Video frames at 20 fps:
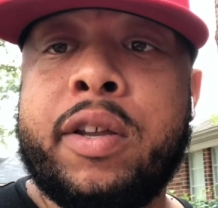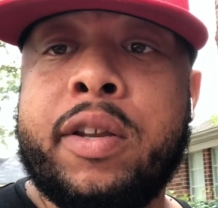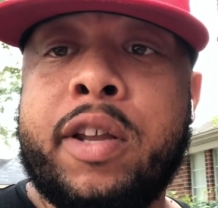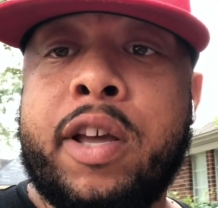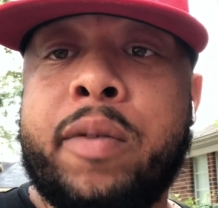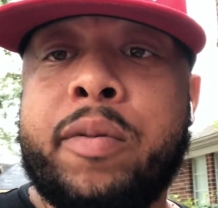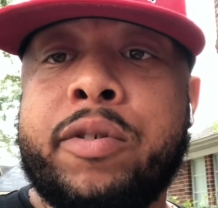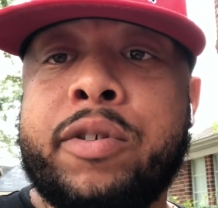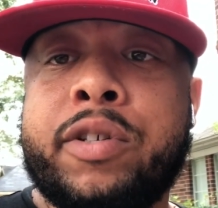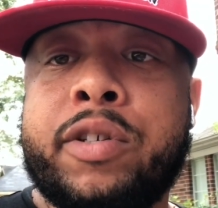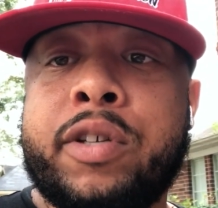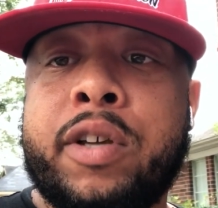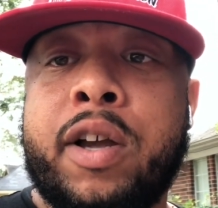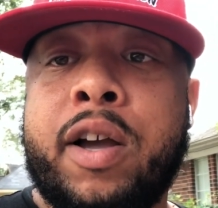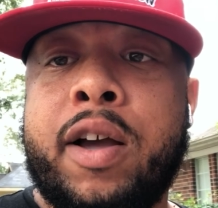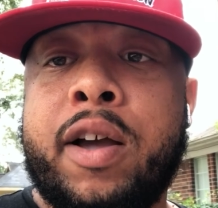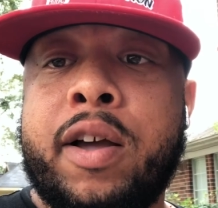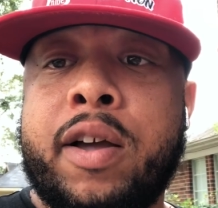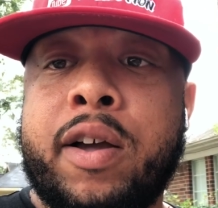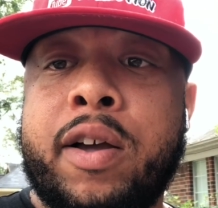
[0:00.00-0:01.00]
That was
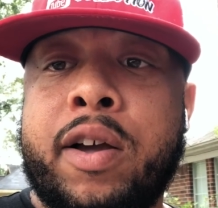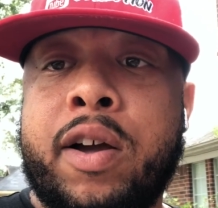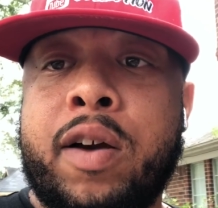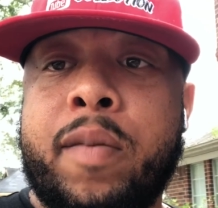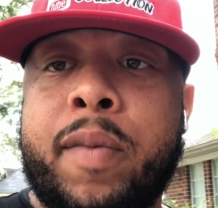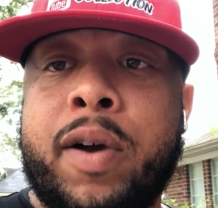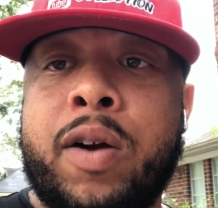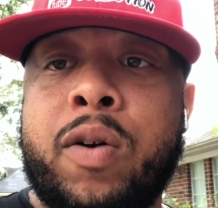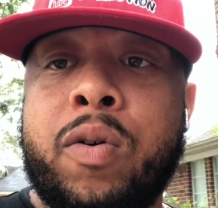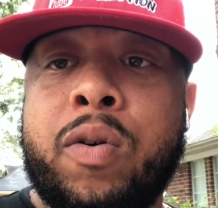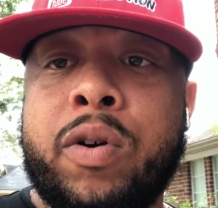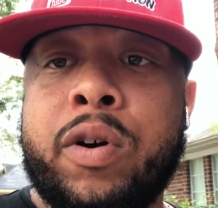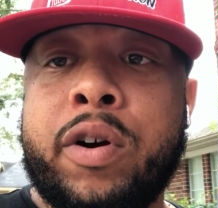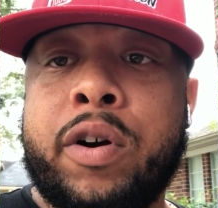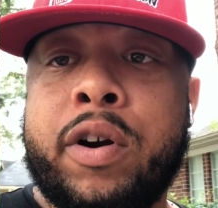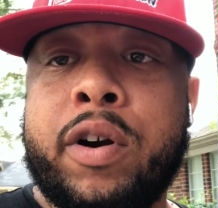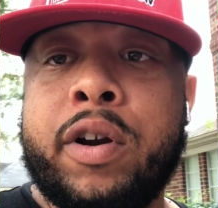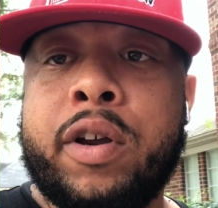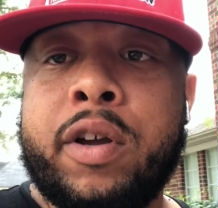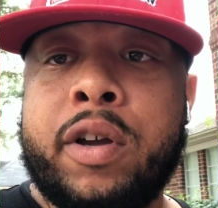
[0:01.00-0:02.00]
on my
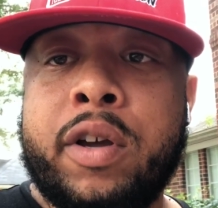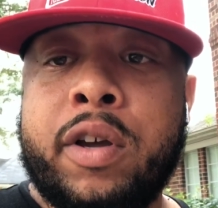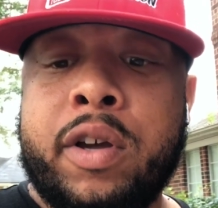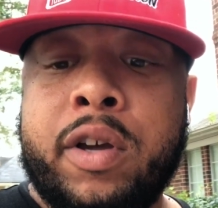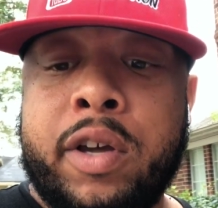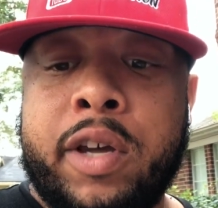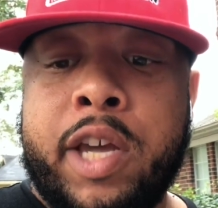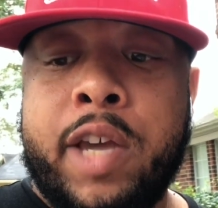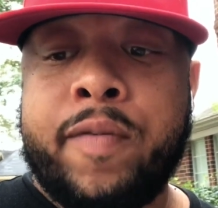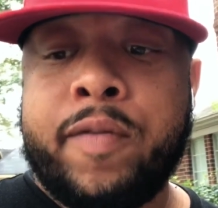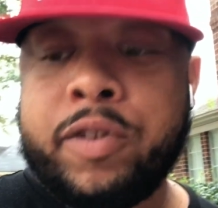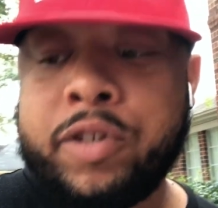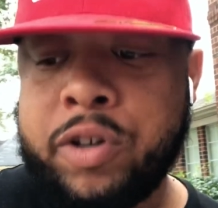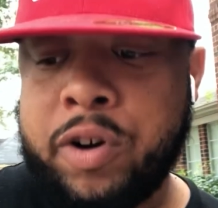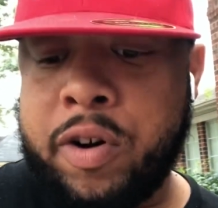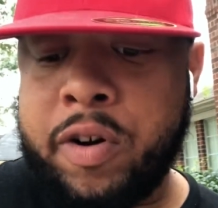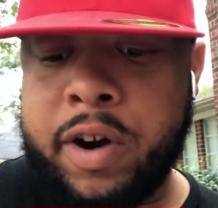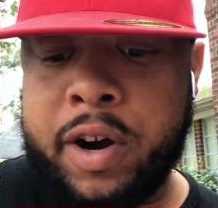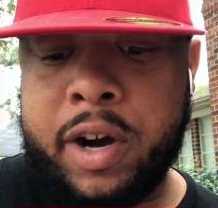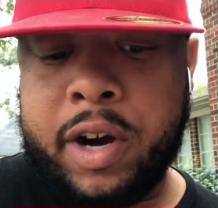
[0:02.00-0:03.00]
order
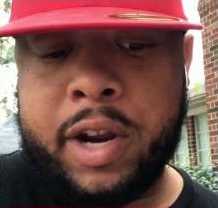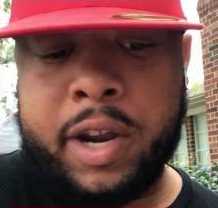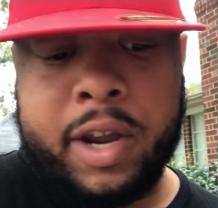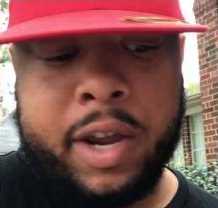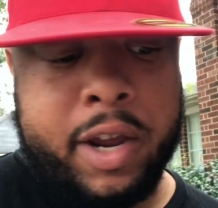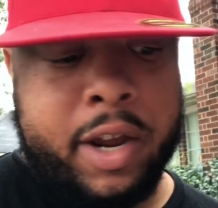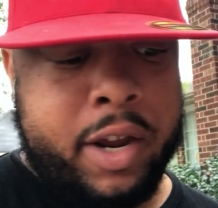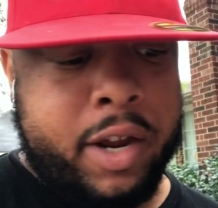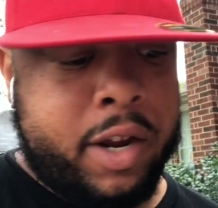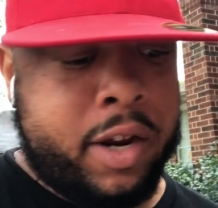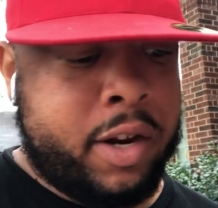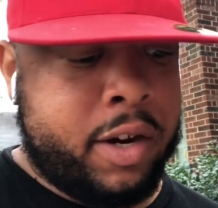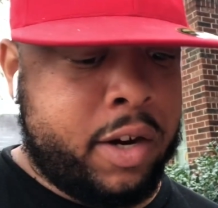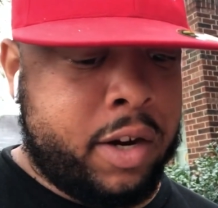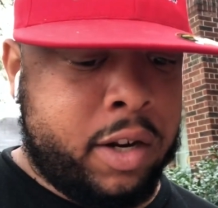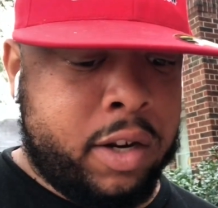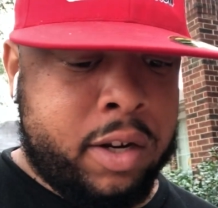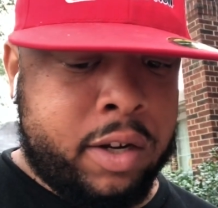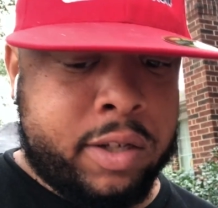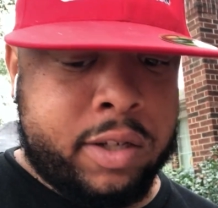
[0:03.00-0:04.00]
inventory, and
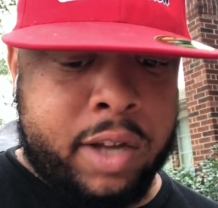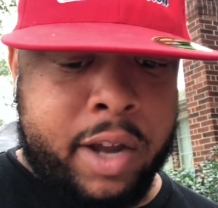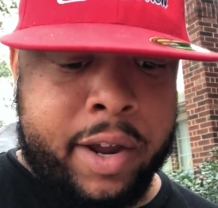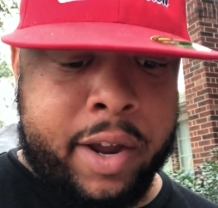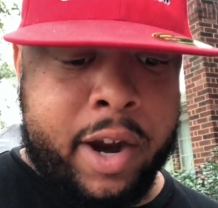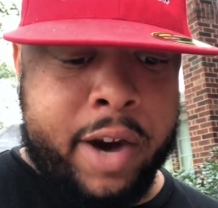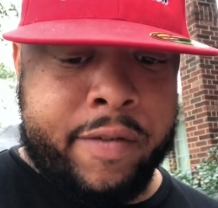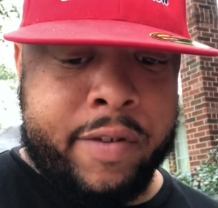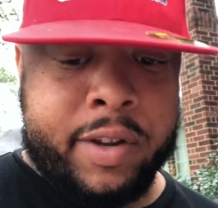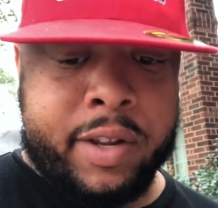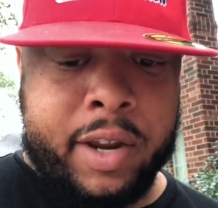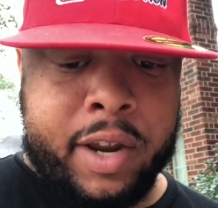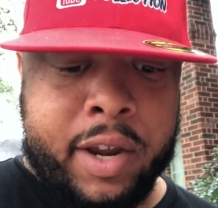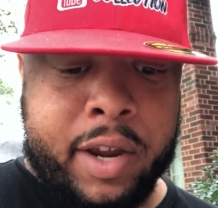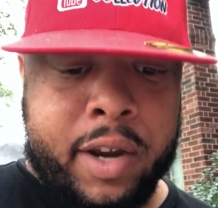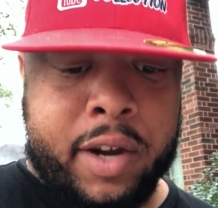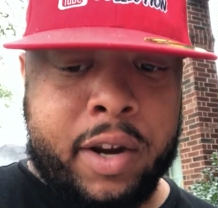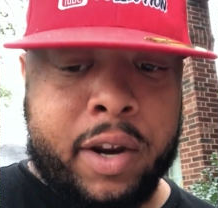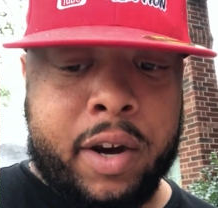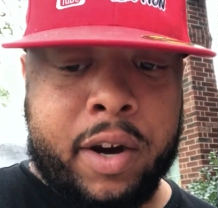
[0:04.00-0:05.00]
it looks like everything
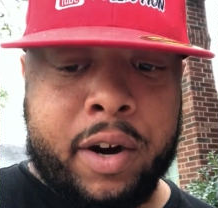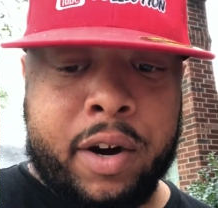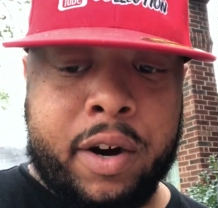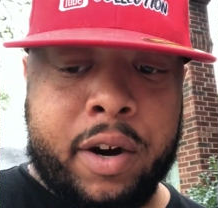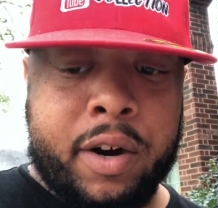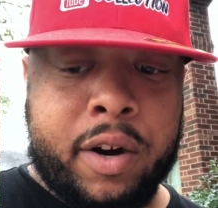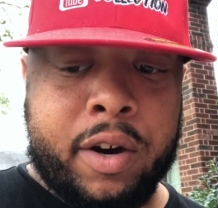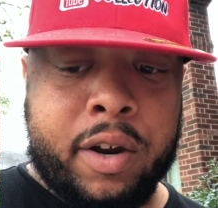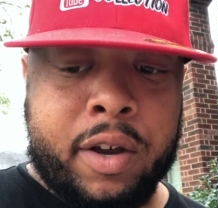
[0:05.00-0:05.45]
in here